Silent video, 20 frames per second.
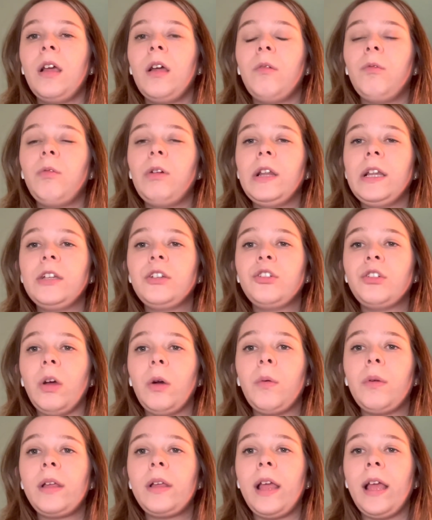really
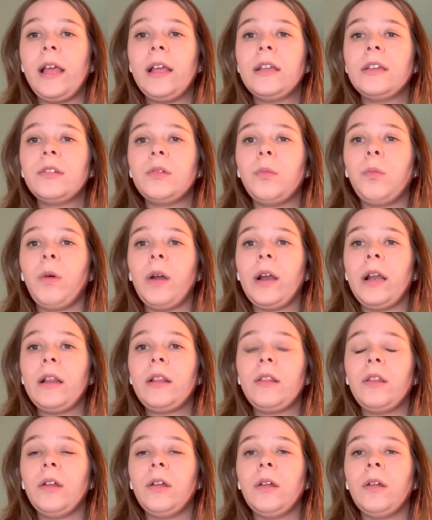showcase what
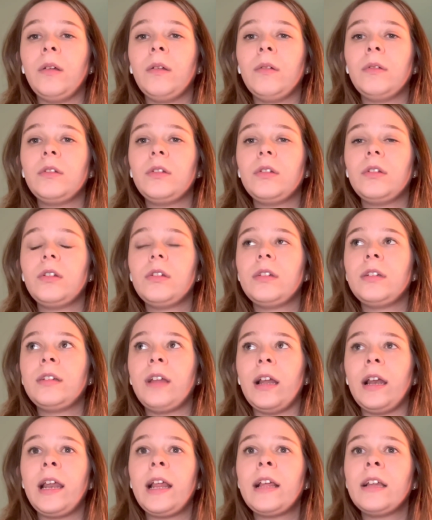the
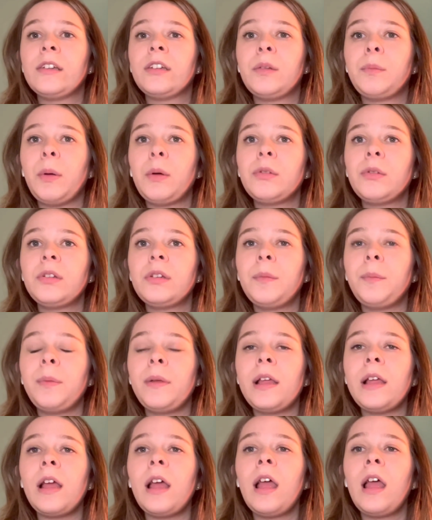setting is supposed to
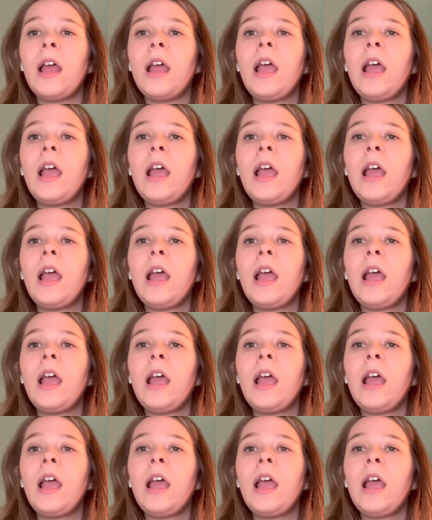be.